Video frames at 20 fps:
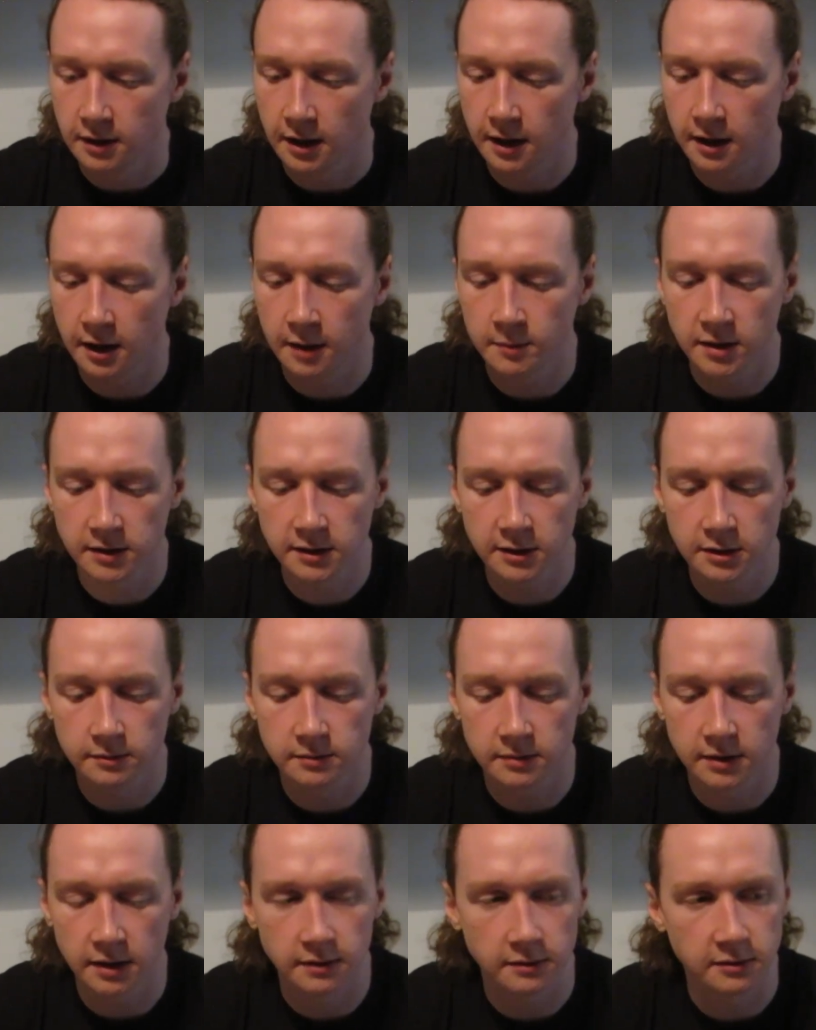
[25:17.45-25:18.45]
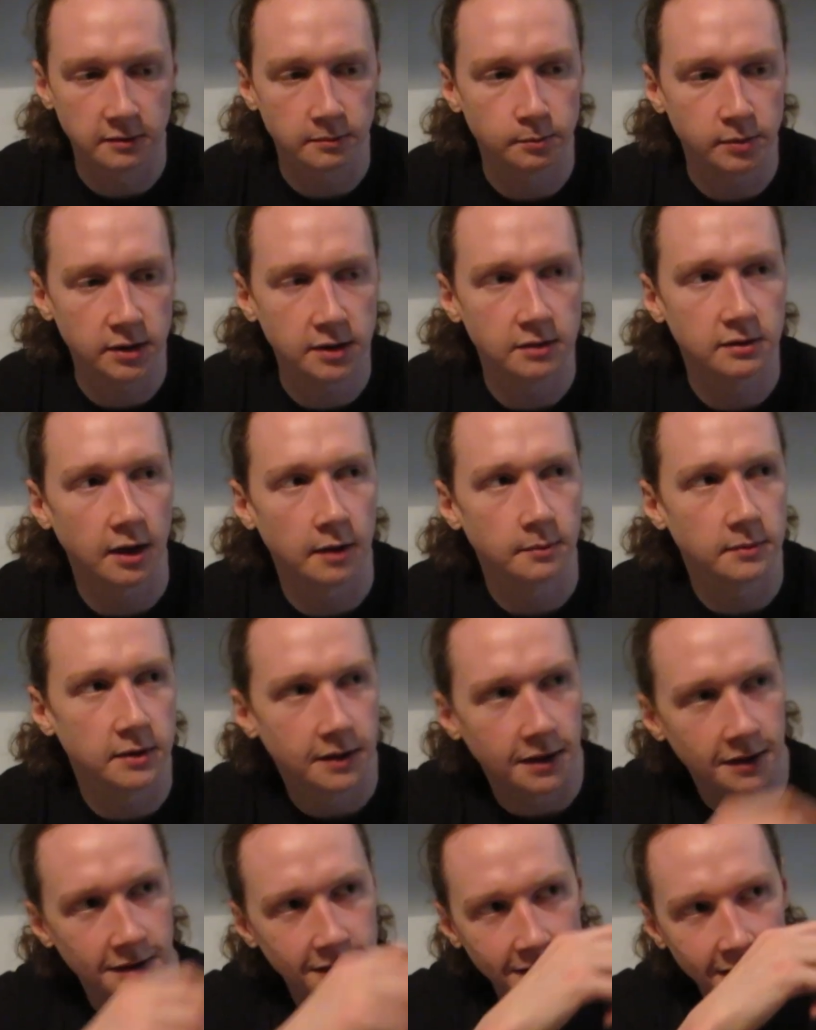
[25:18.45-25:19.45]
I'm a little I
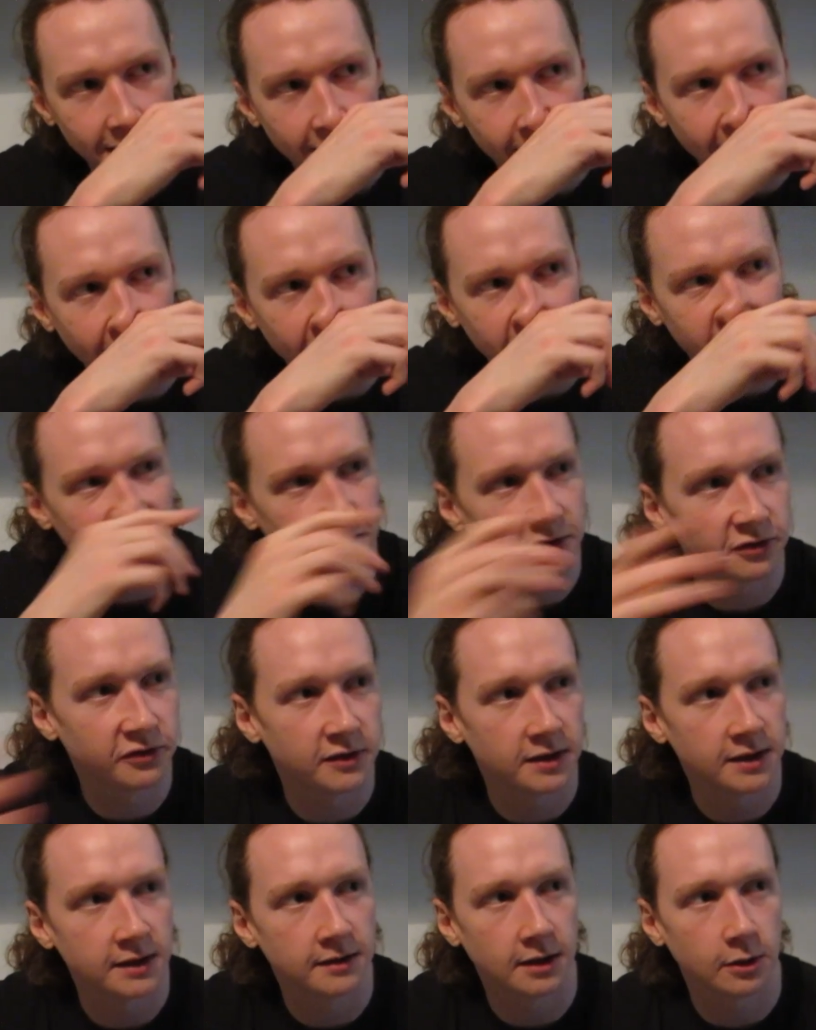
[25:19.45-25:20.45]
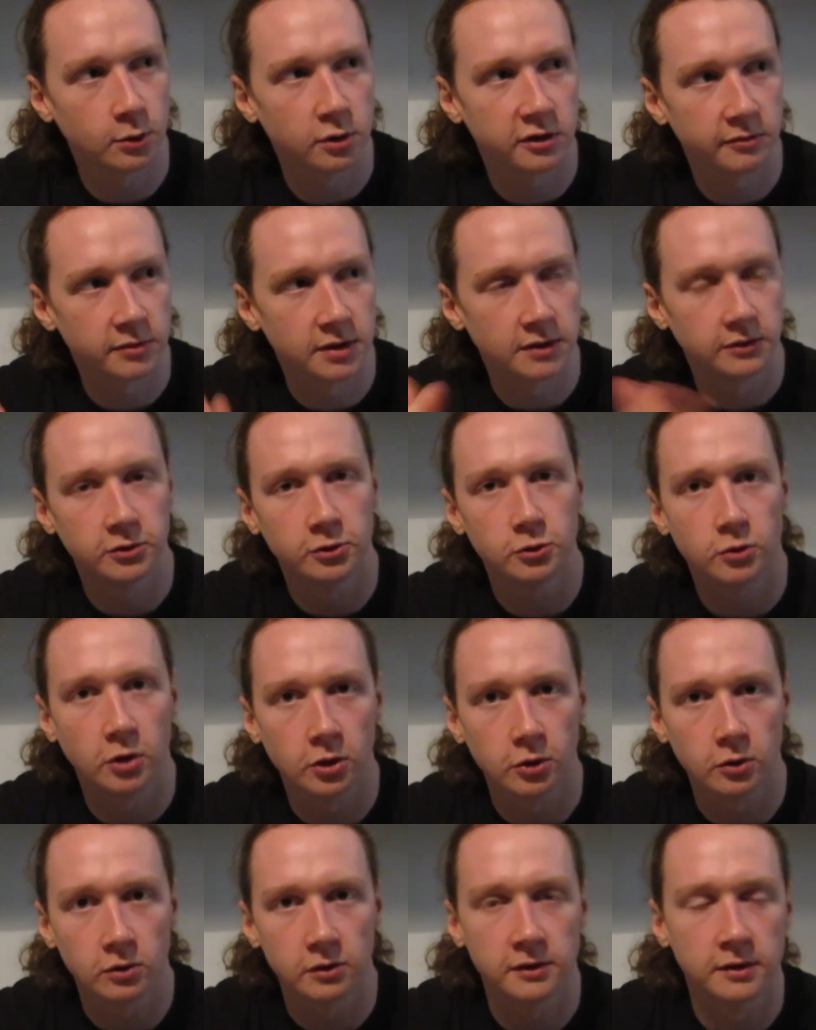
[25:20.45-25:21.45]
mean, at 15 I would have been too
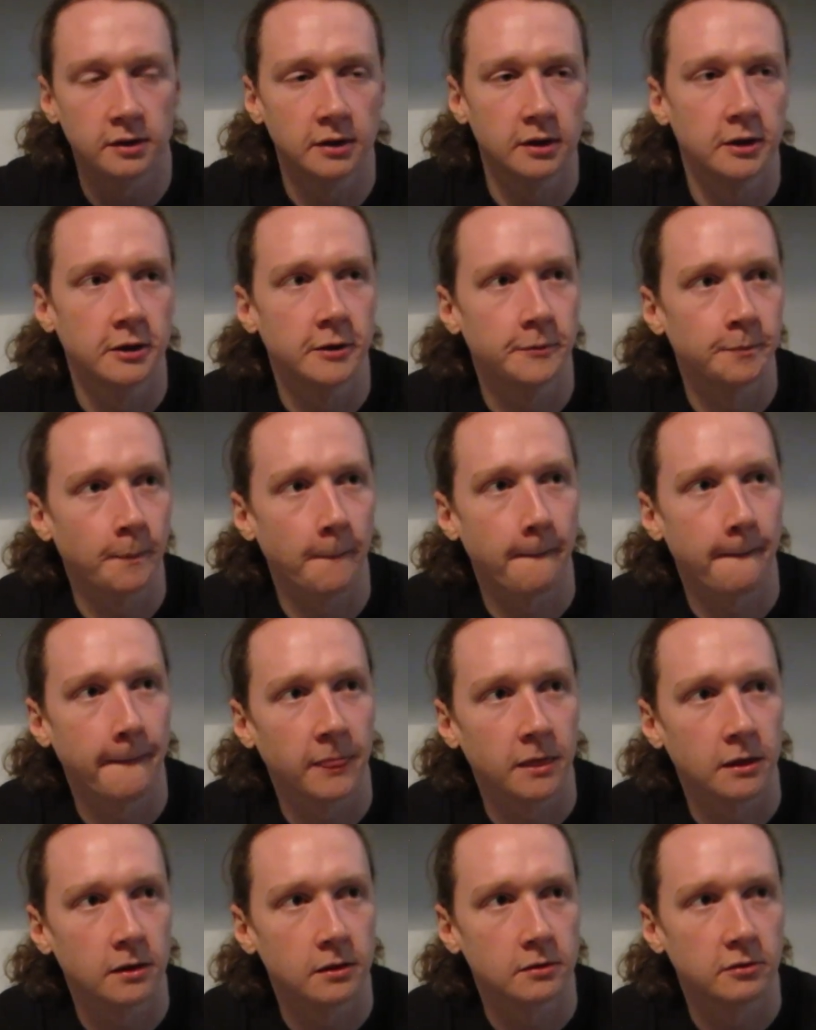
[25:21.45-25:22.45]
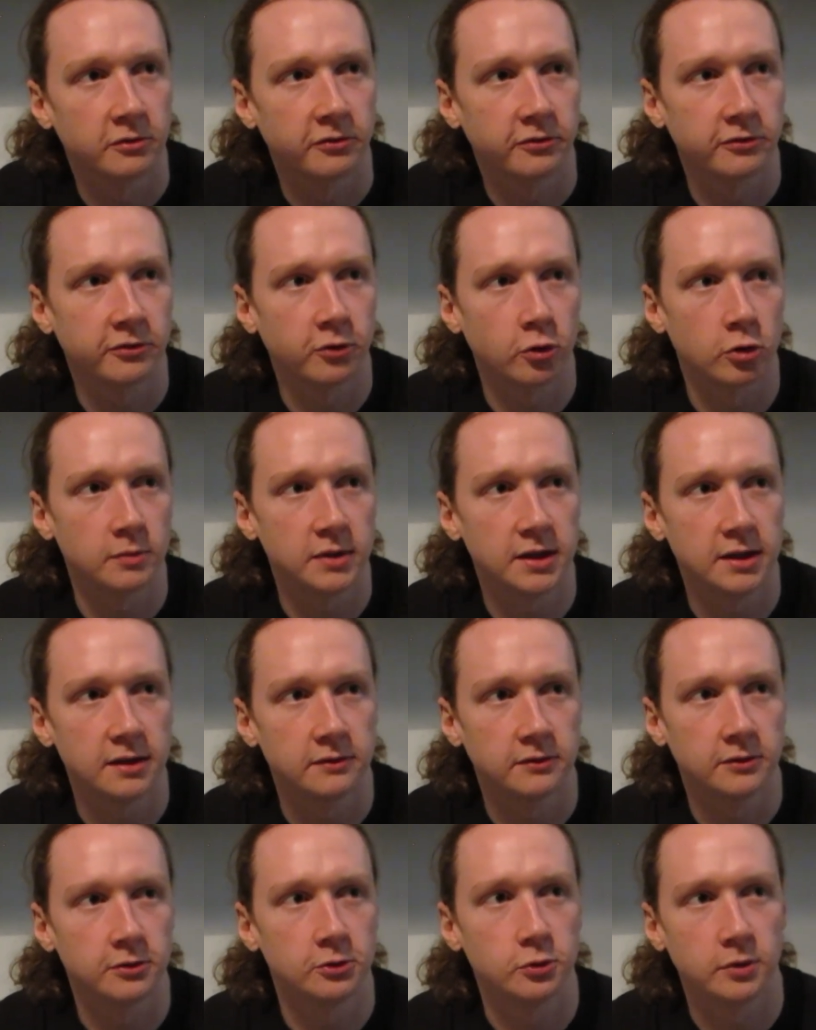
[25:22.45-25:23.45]
old for
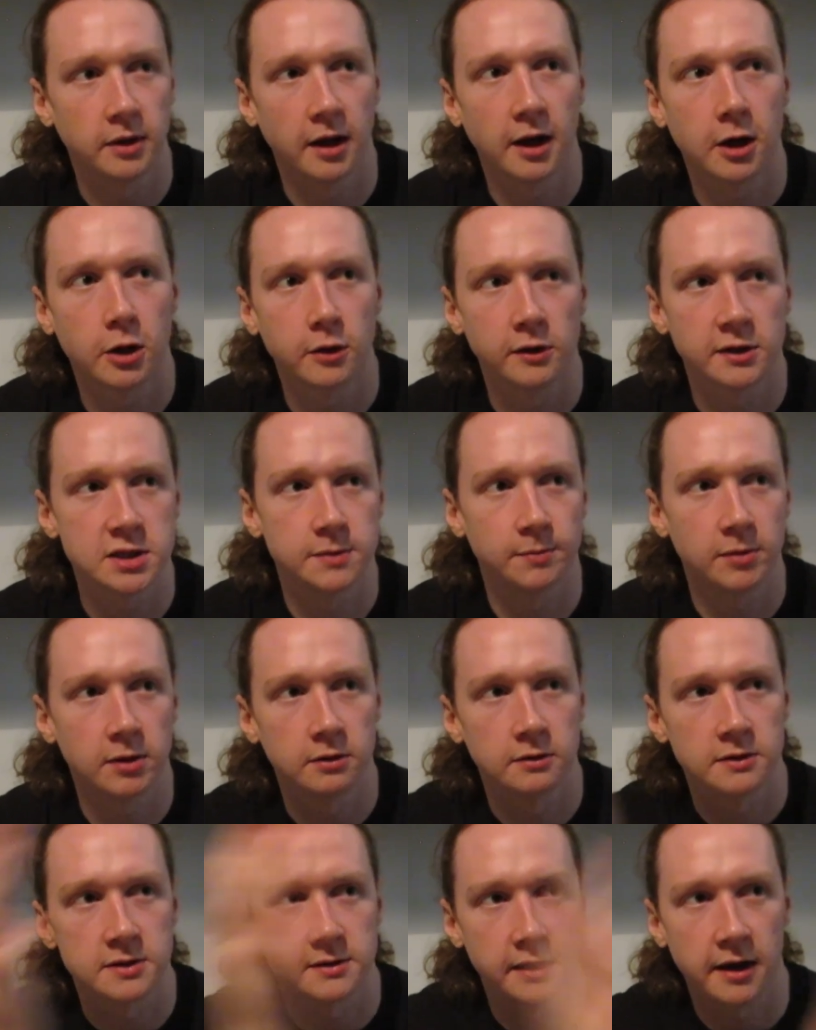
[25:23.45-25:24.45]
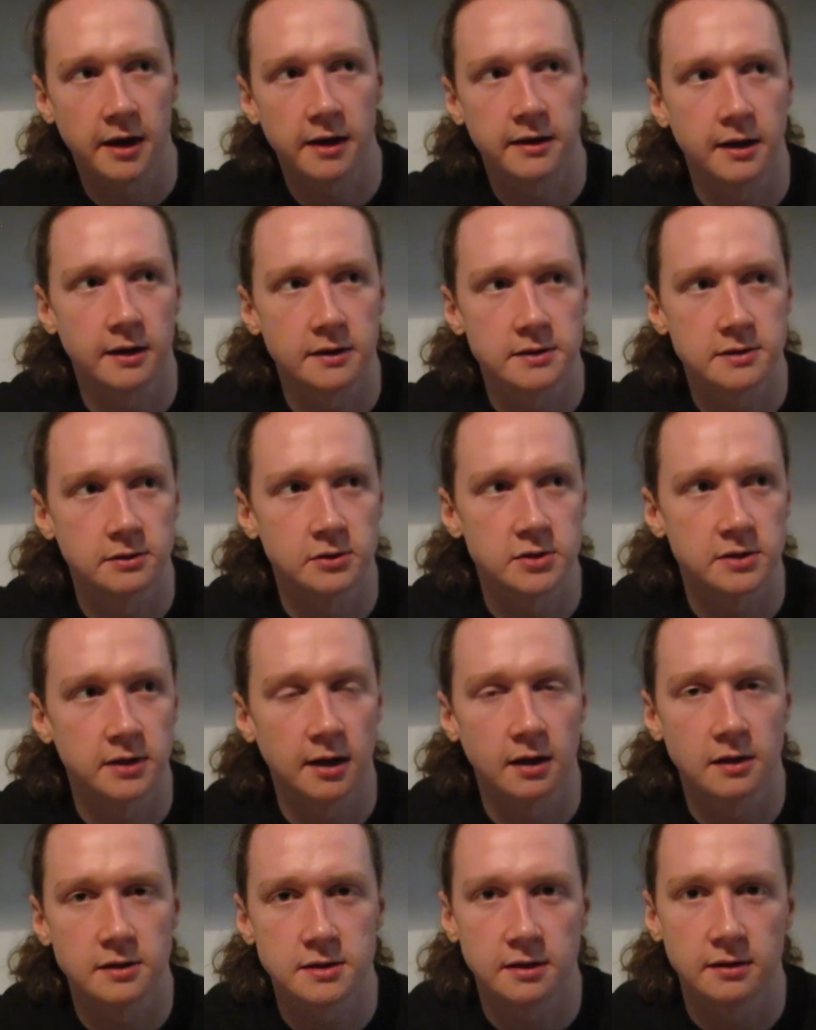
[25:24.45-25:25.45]
me to now experience that as
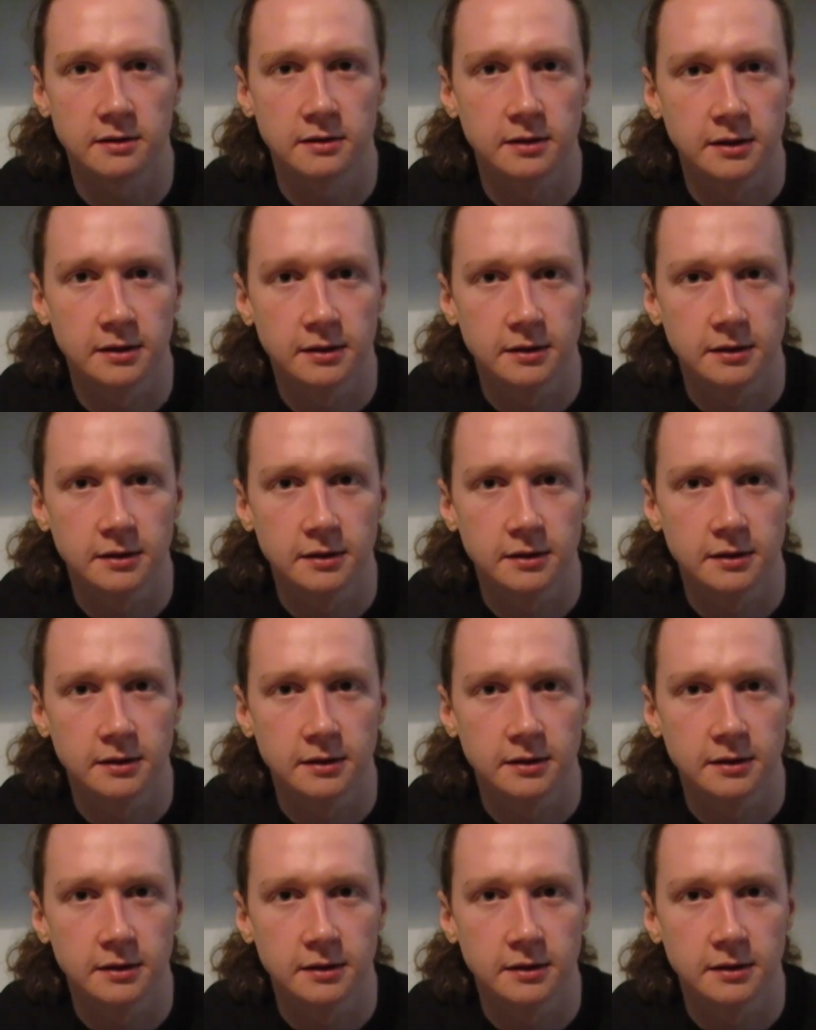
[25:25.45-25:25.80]
nostalgia.